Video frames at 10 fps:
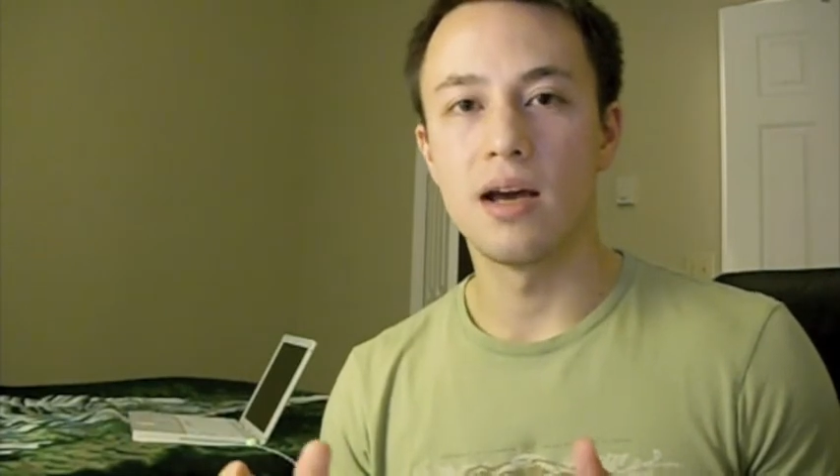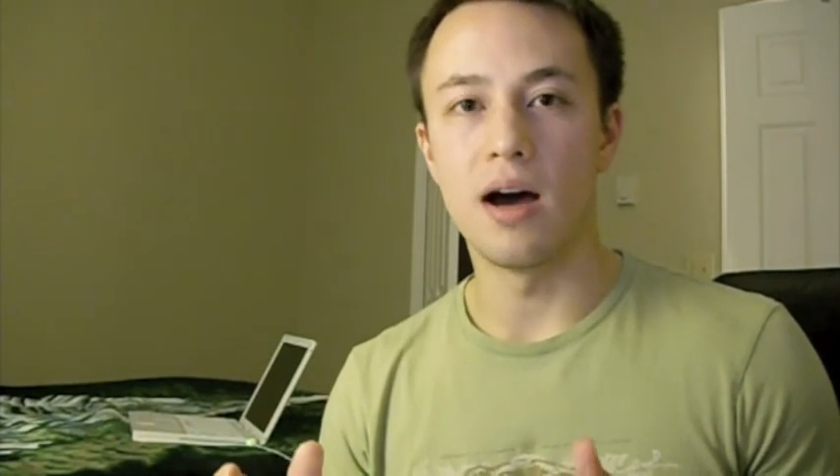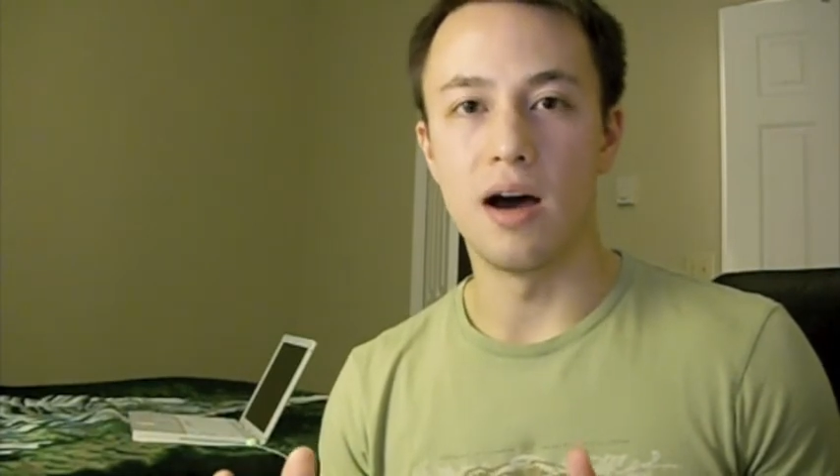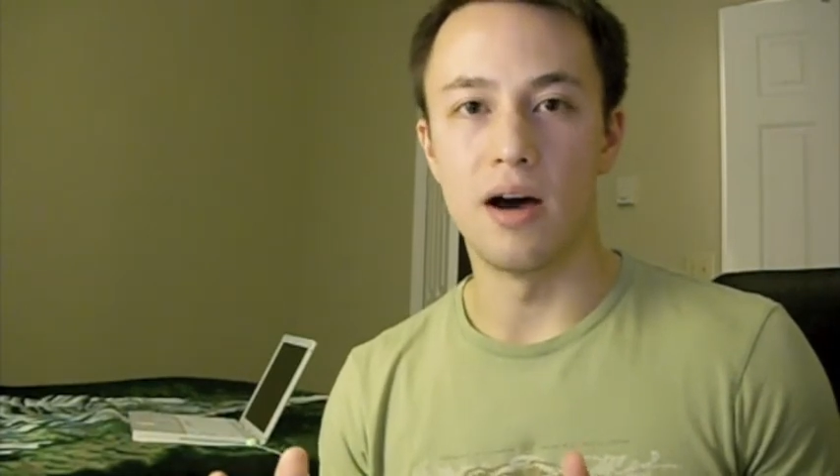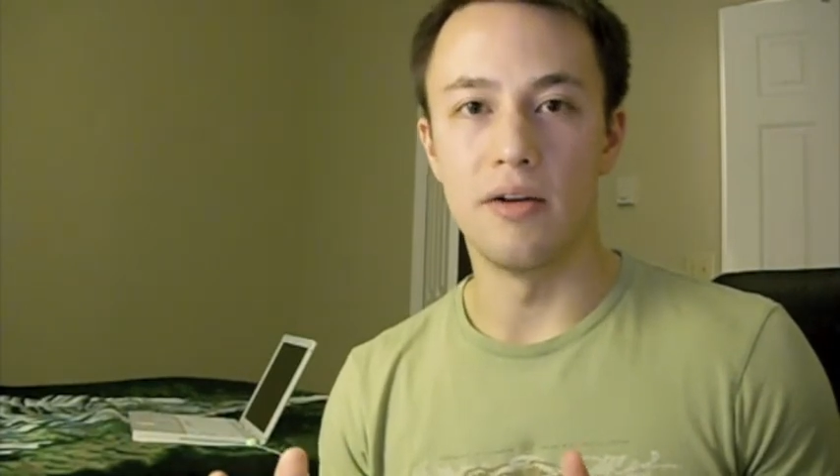
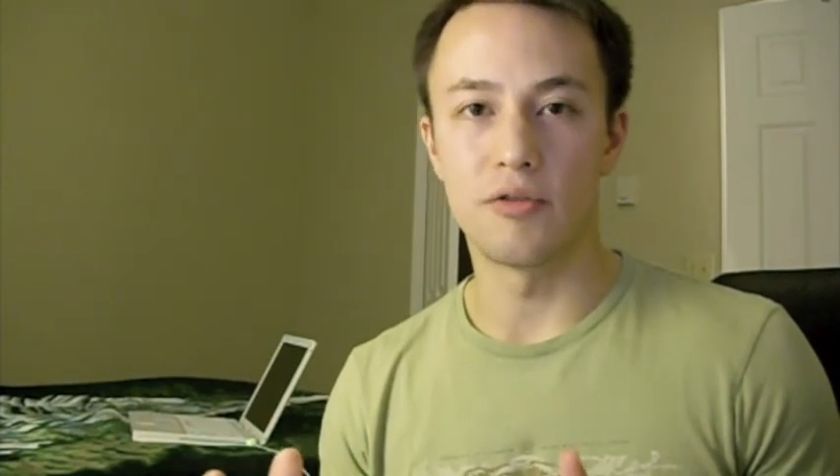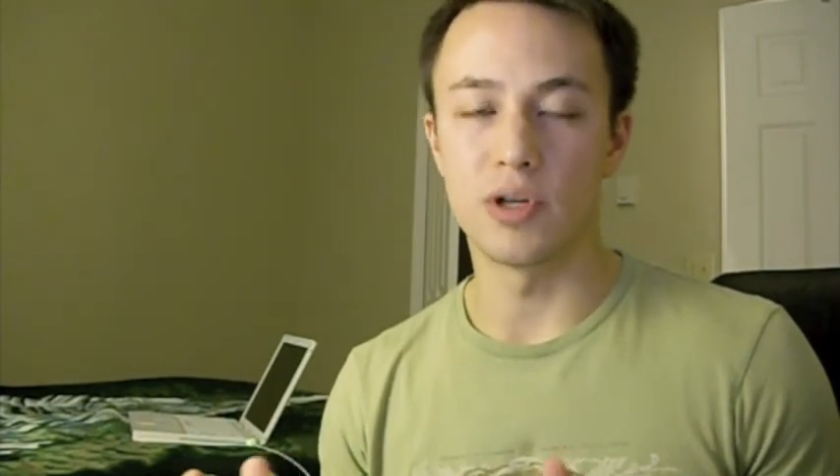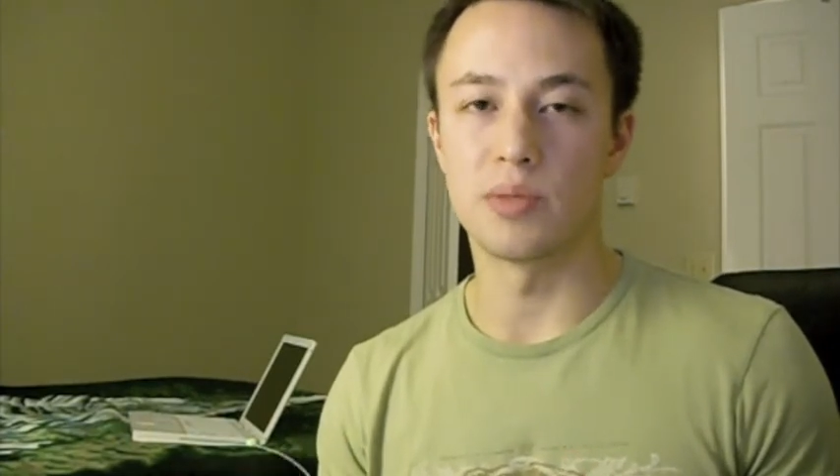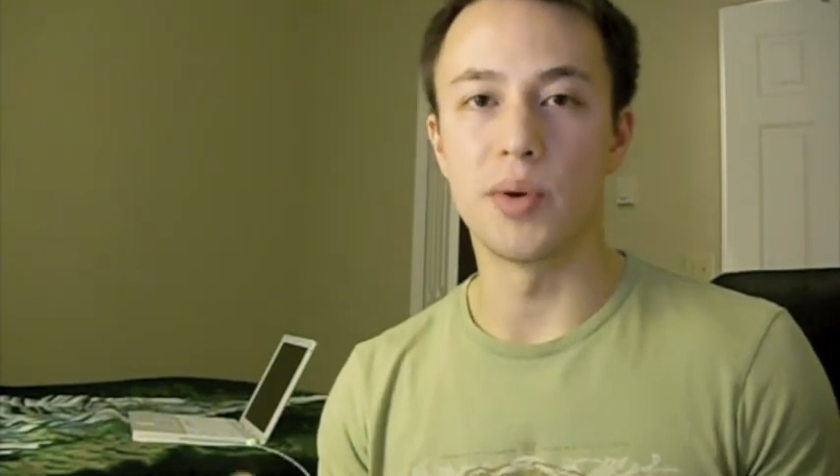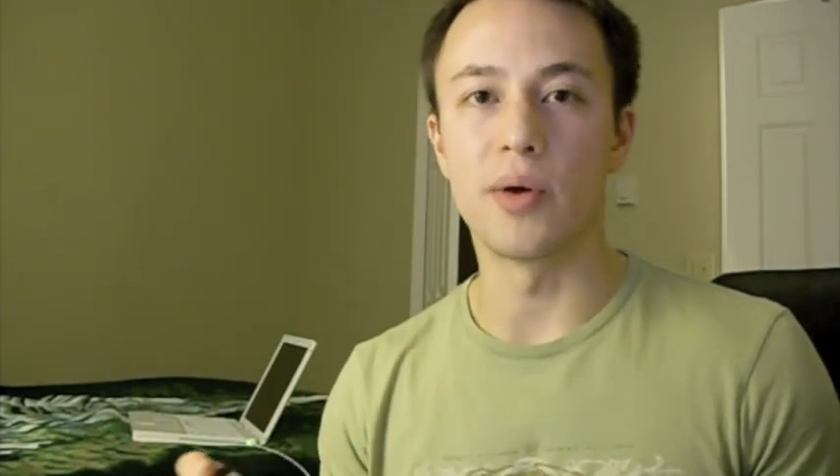of
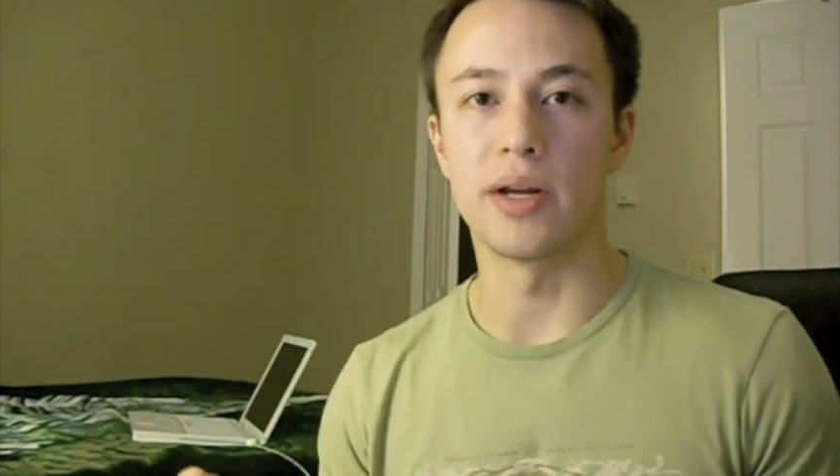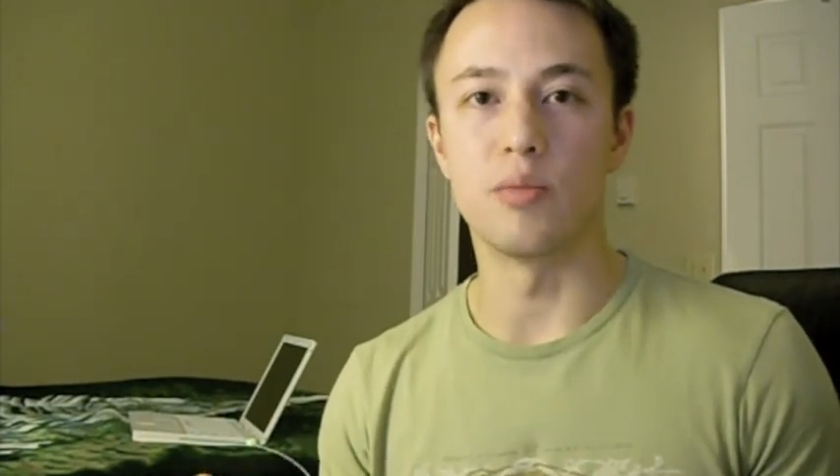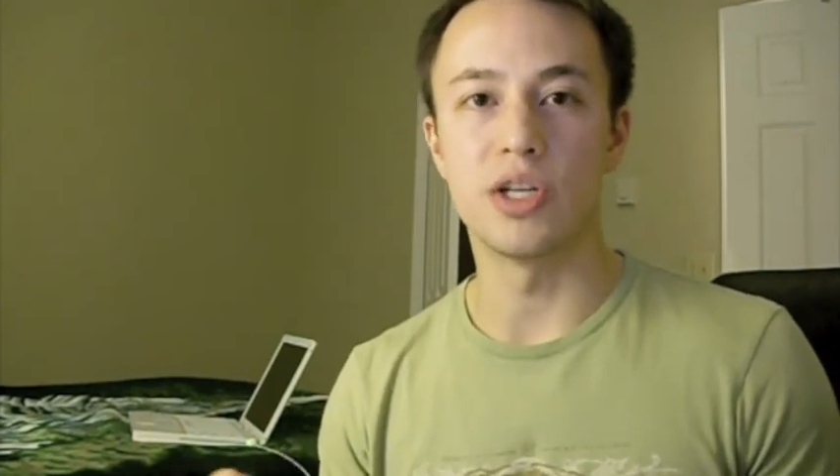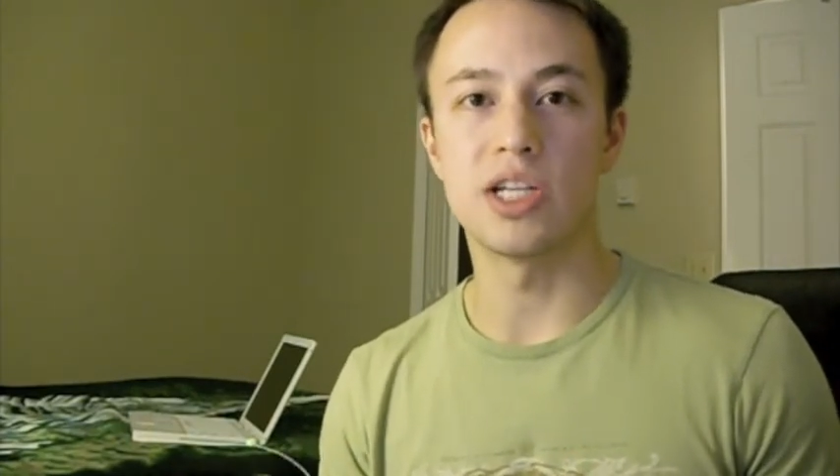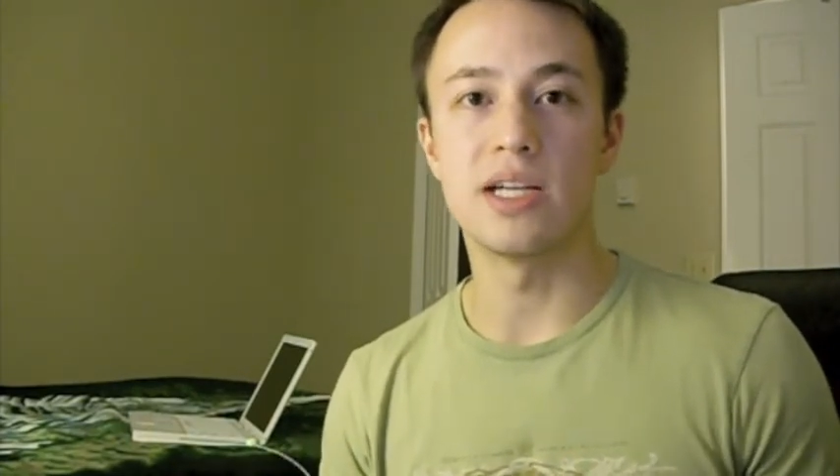Chris Brogan,
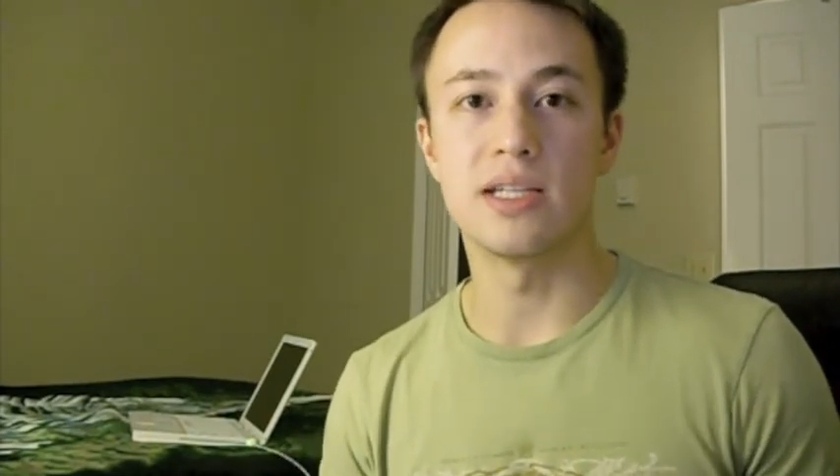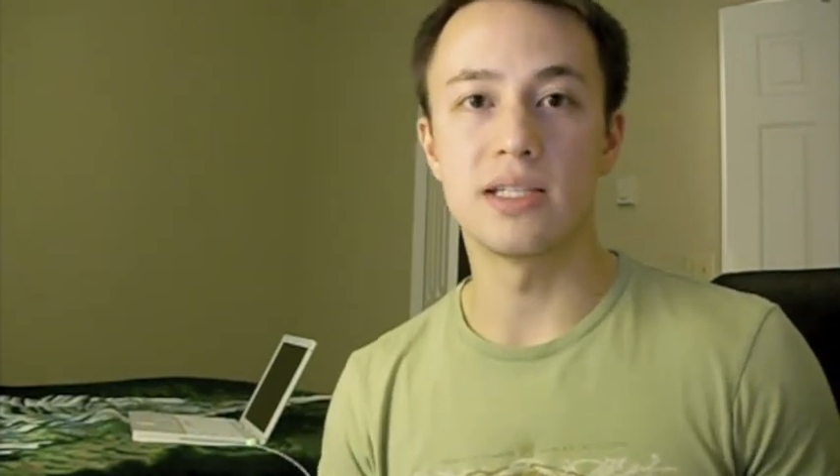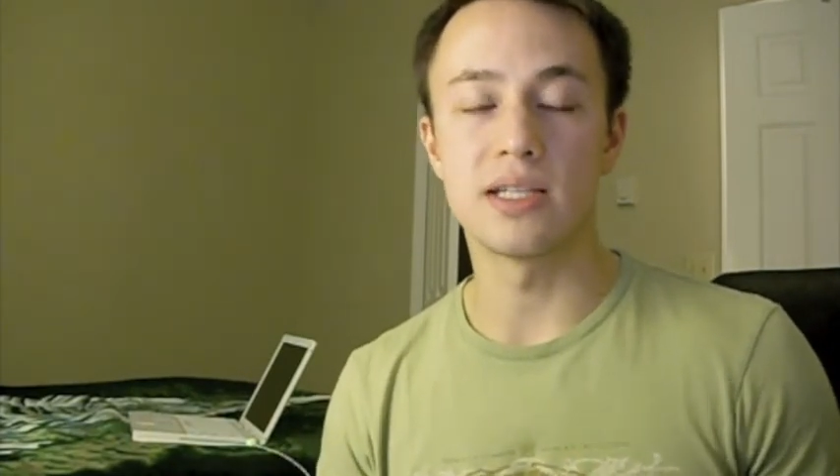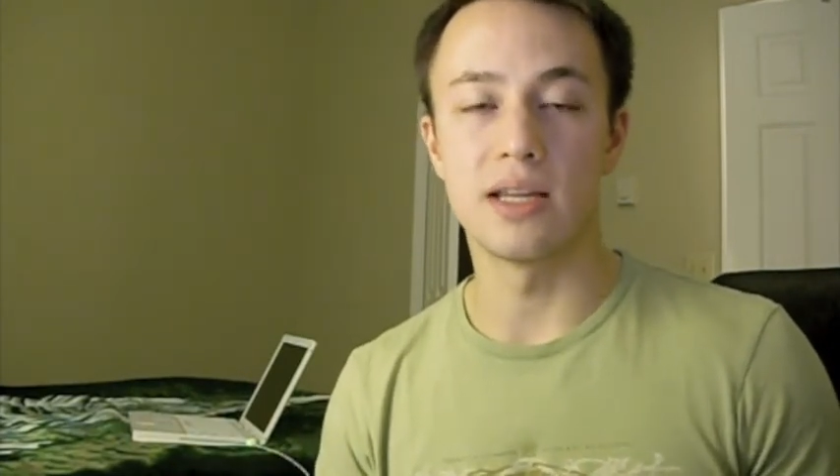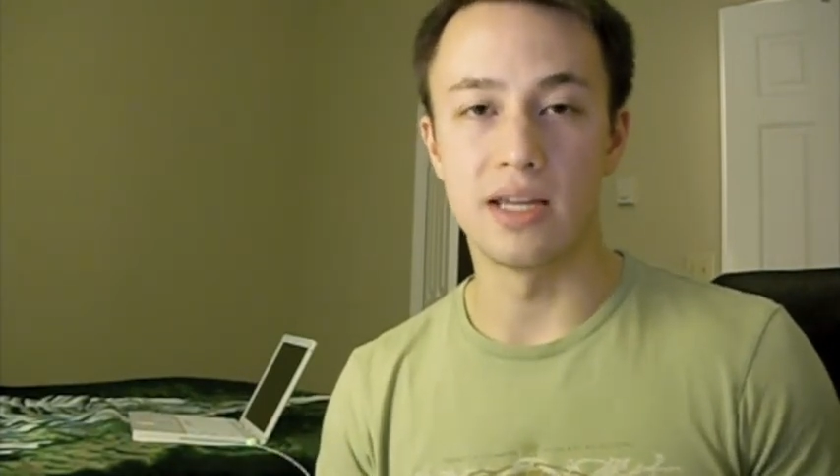which is